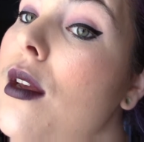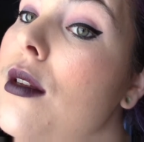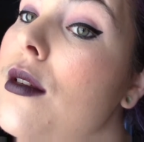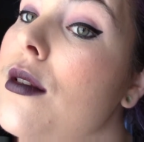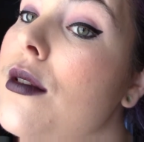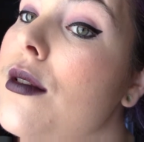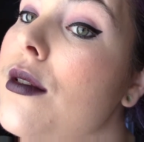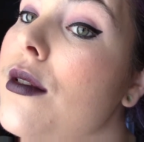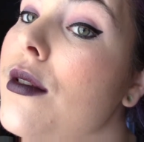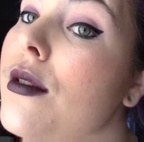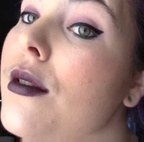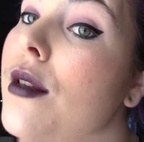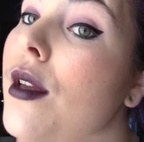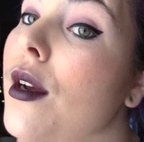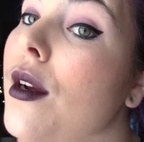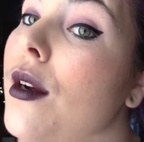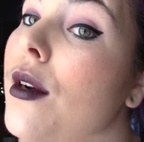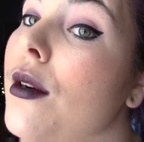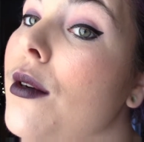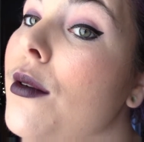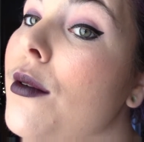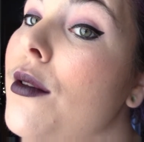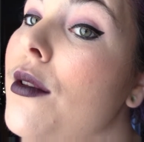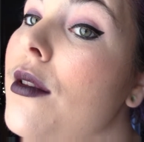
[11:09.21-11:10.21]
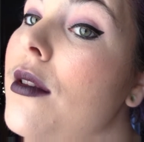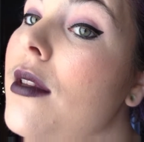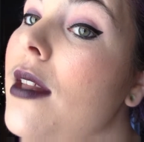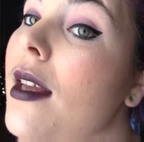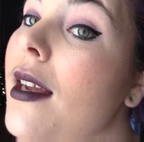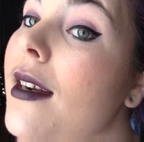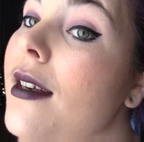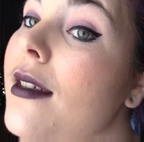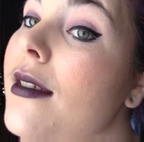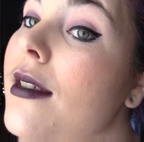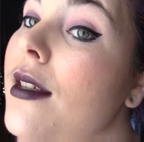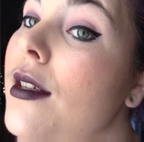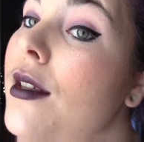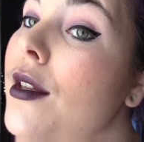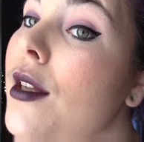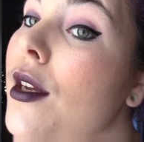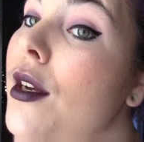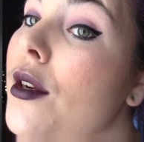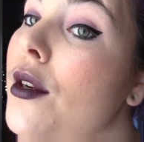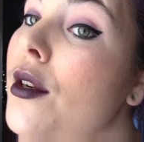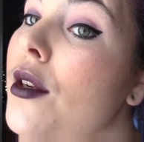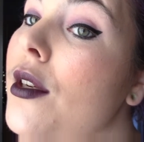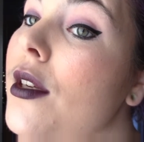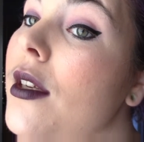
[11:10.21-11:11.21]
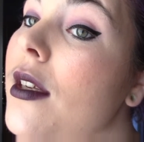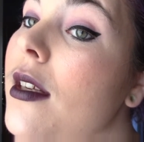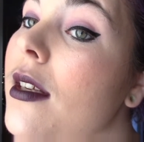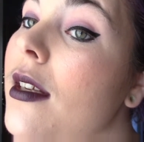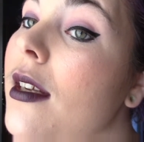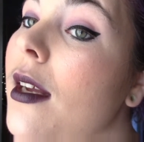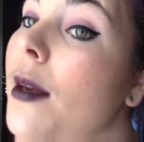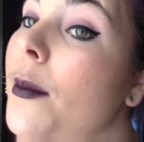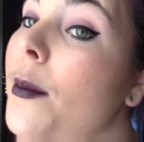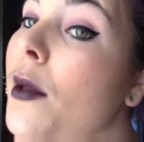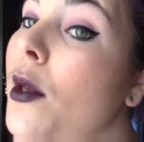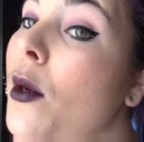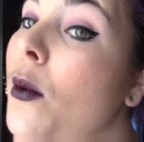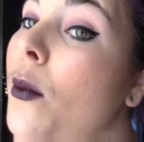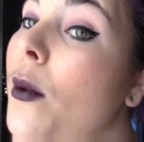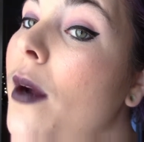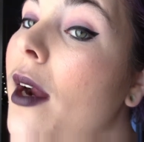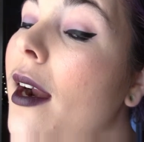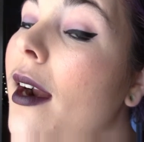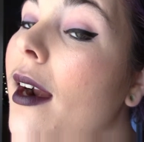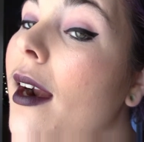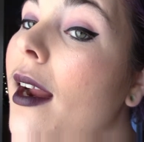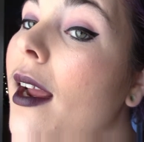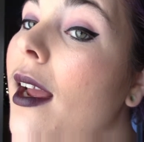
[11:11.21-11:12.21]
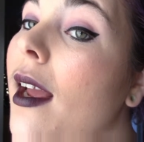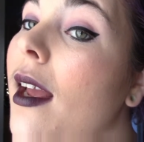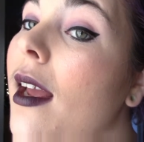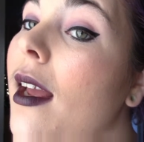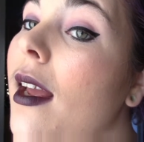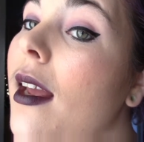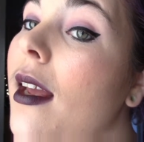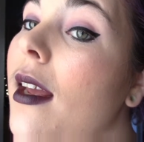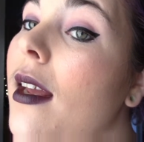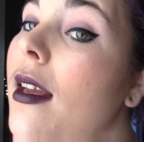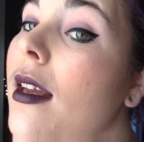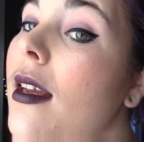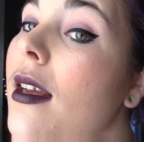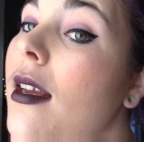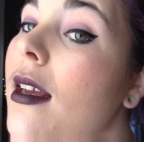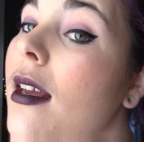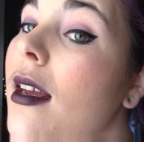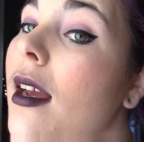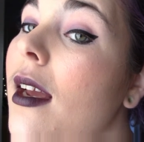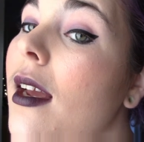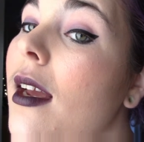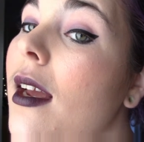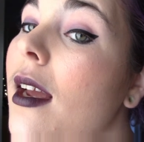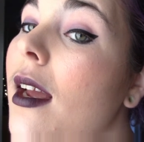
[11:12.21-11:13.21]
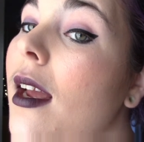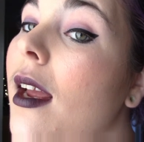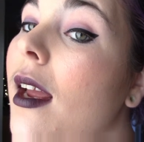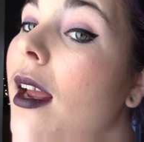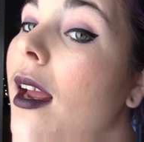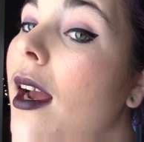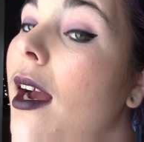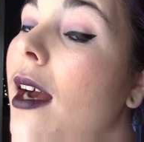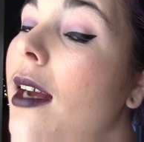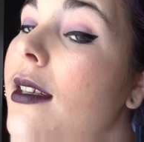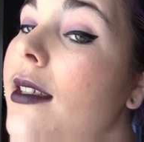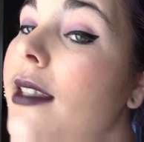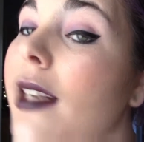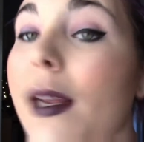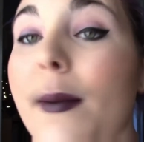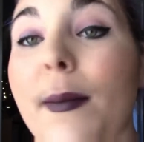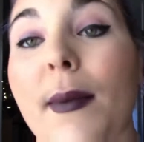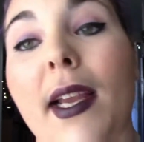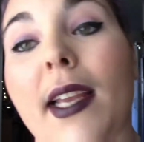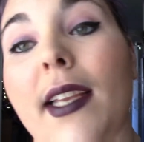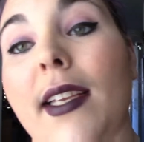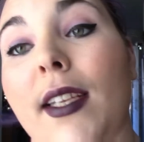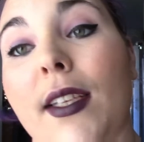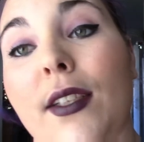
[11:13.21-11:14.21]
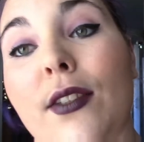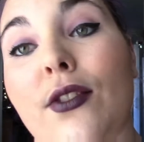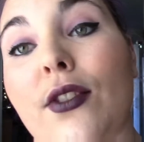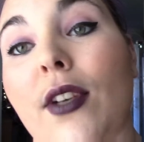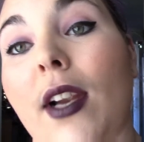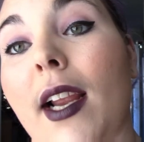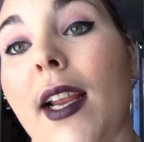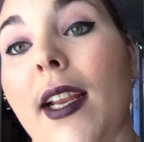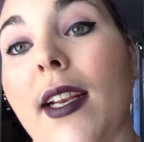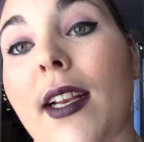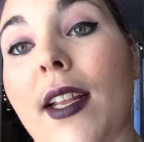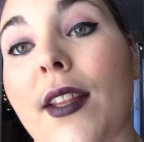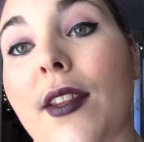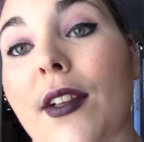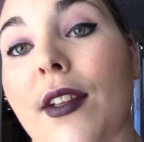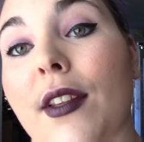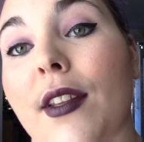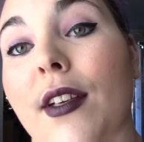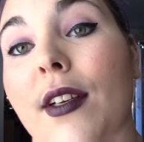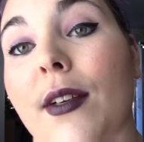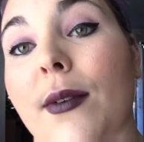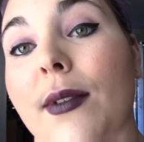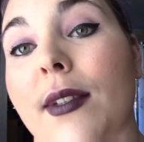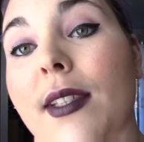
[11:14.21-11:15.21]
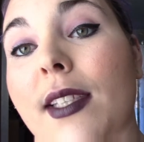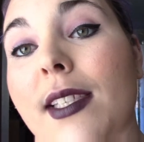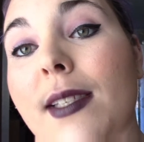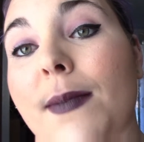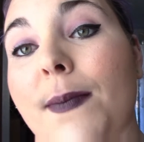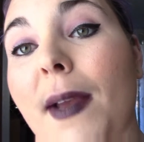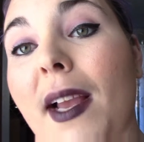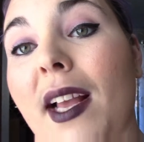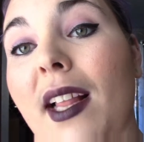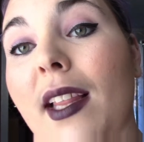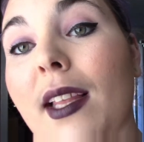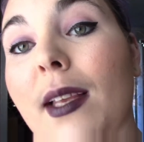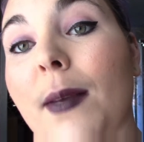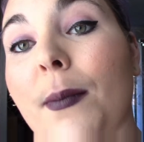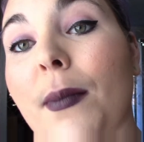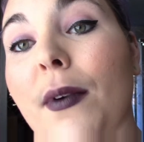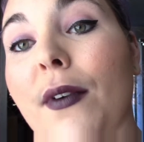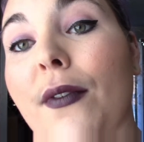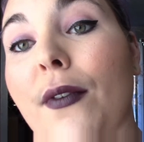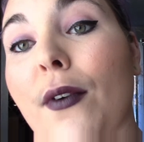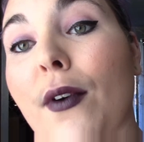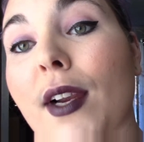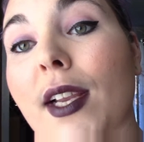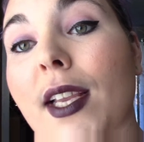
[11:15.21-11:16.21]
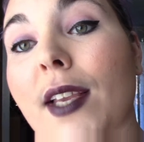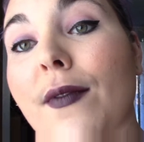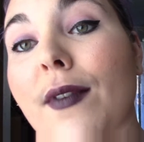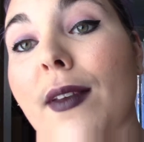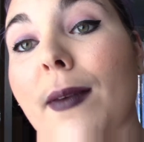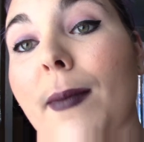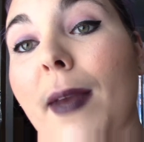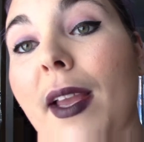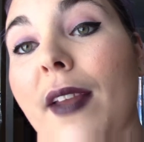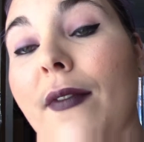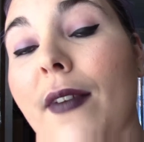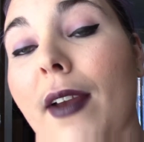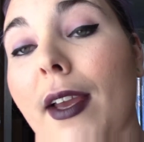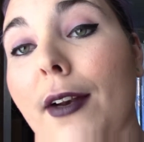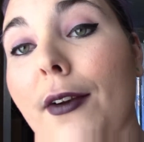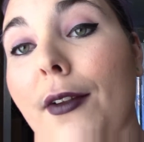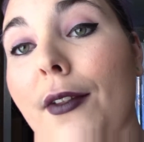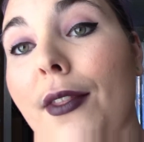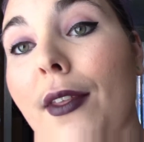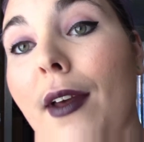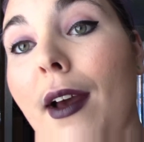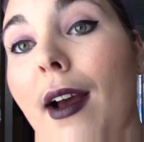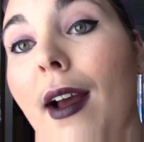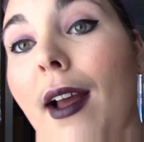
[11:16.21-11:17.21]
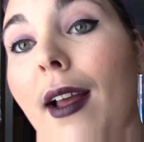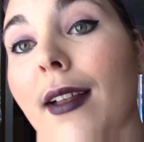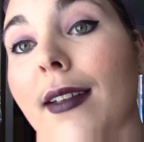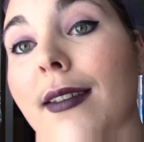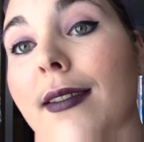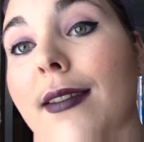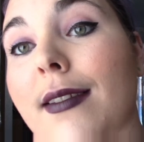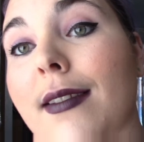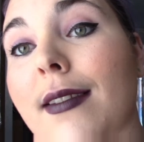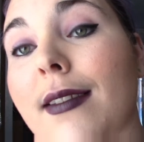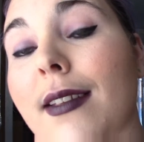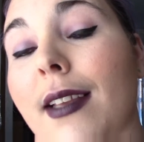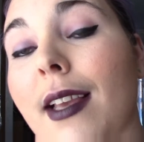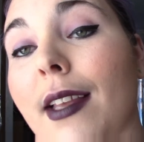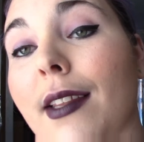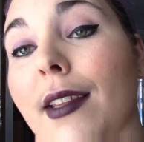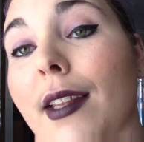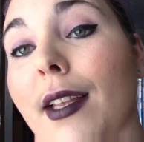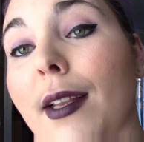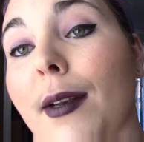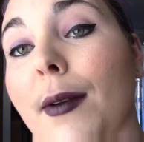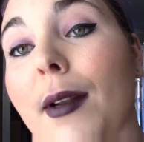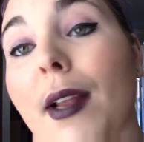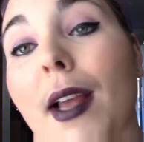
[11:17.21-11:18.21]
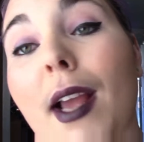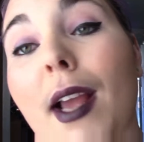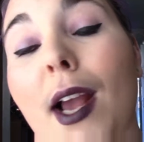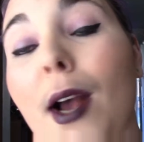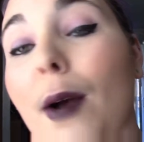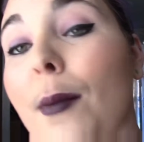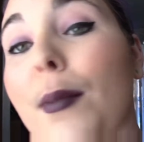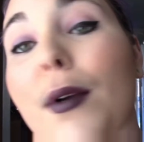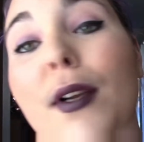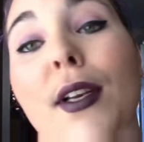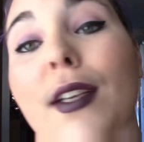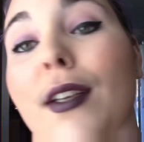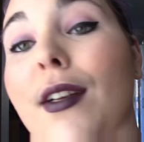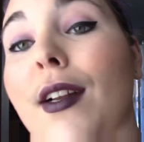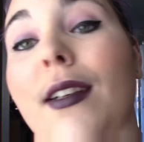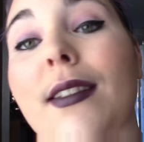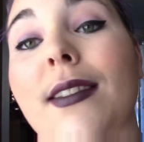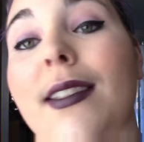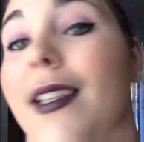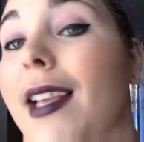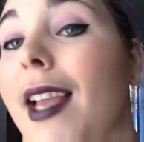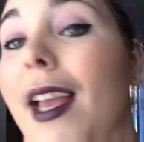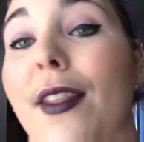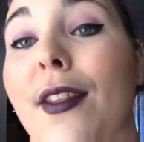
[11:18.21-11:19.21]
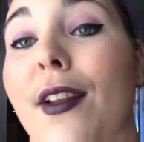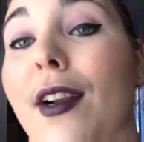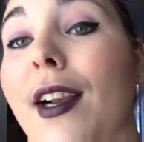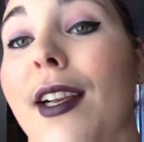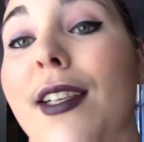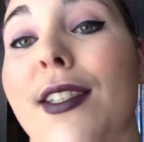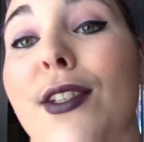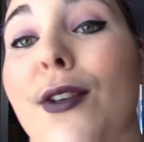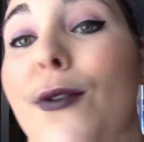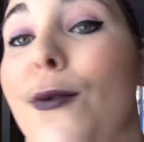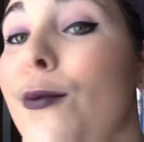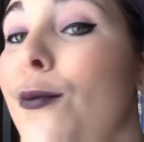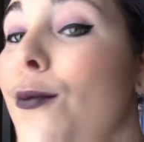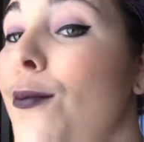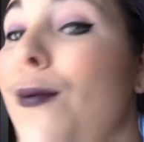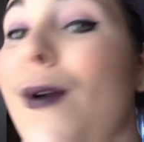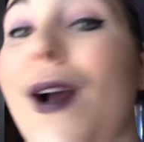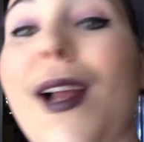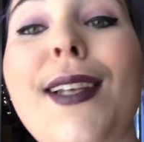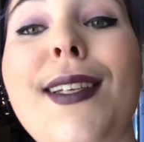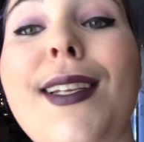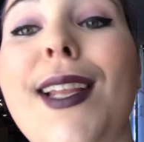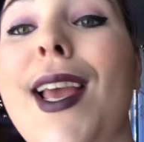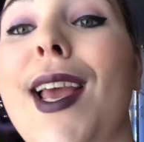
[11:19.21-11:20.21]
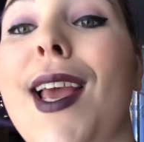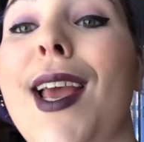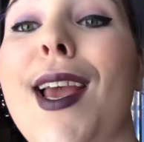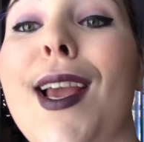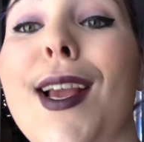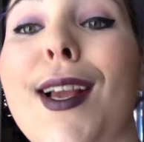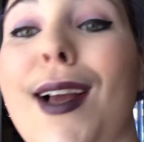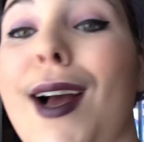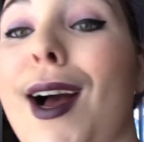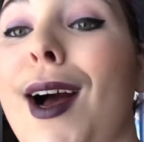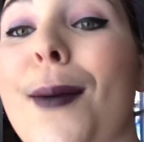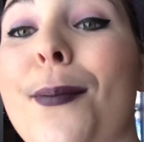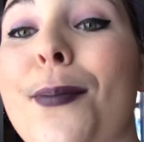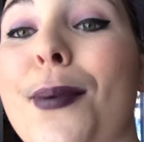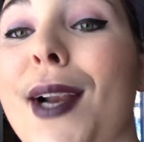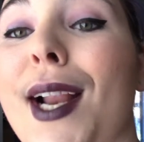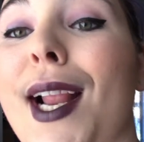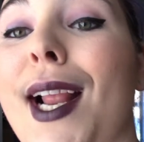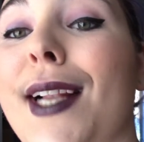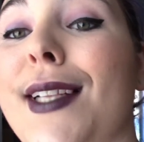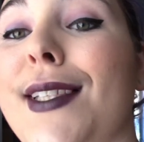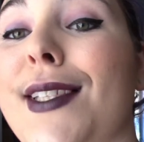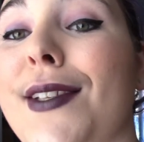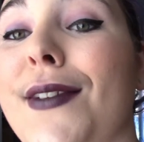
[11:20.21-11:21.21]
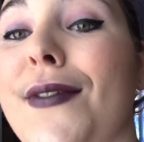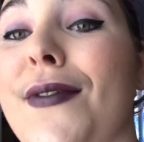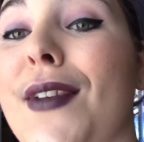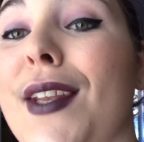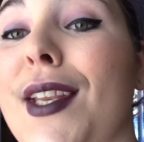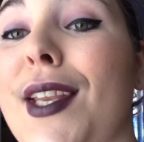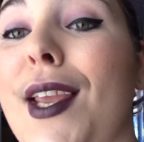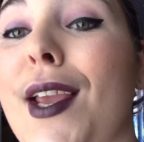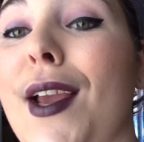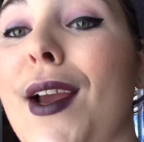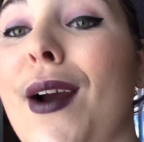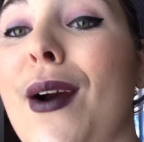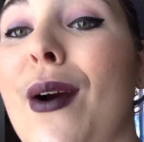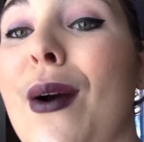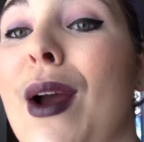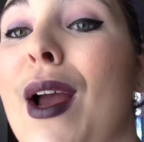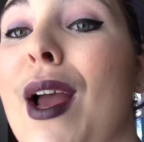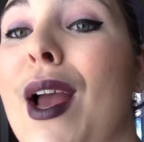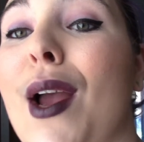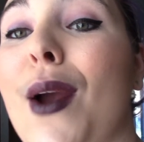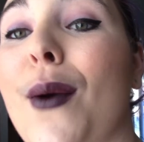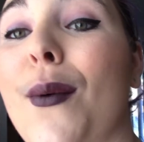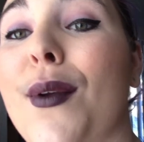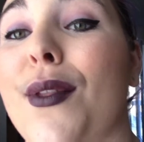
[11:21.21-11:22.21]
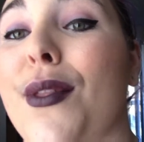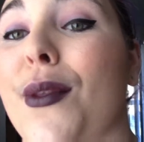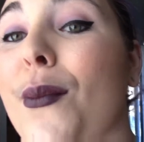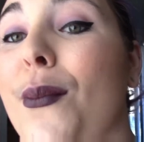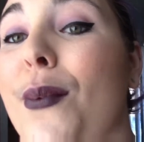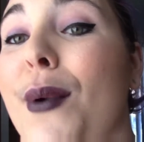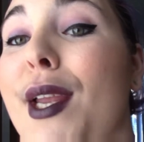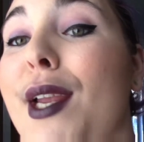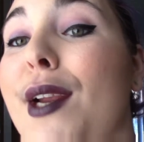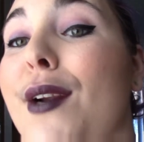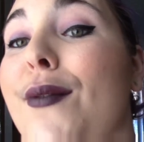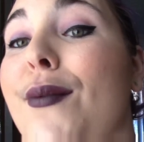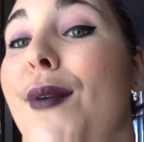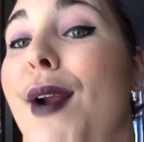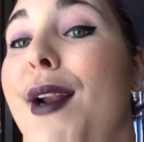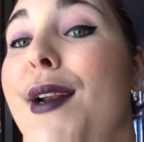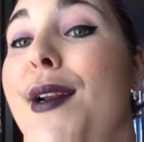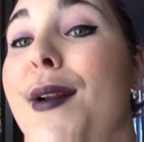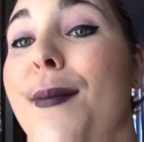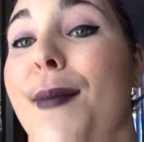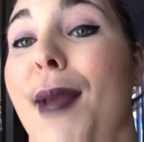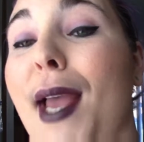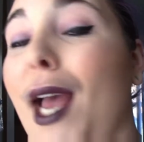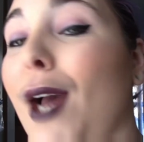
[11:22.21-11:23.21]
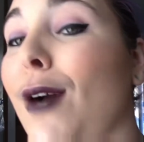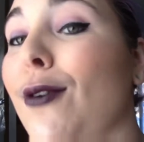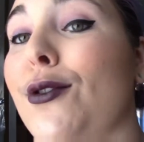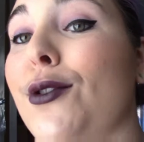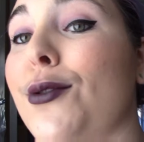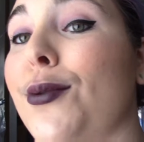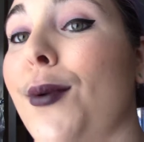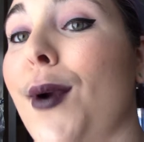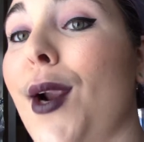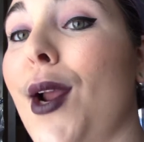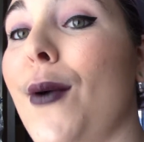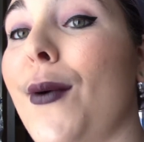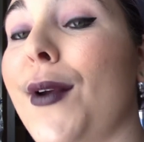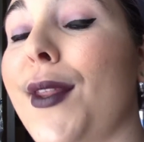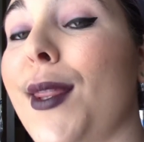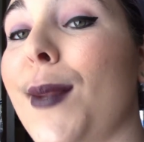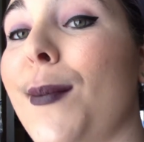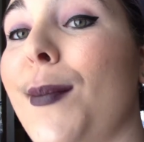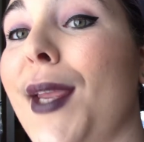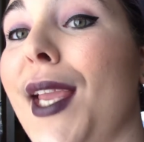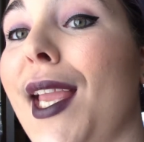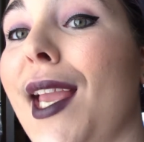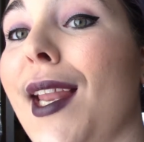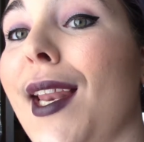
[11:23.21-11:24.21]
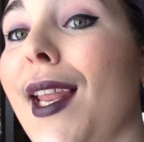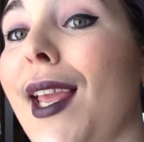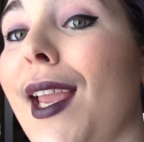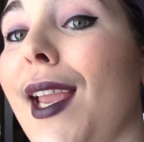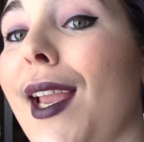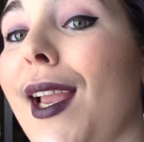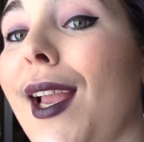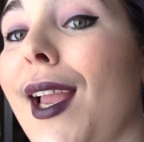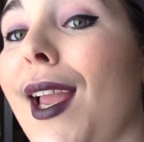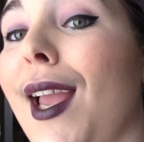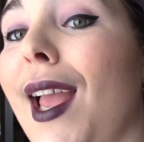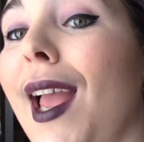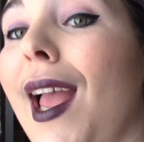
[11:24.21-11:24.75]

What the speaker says: So there's a look. I'm going to wear it. And I might try another look with this palette before giving my final thoughts. And then I'll put it all together into one comprehensive video with a weird random outro at the beginning.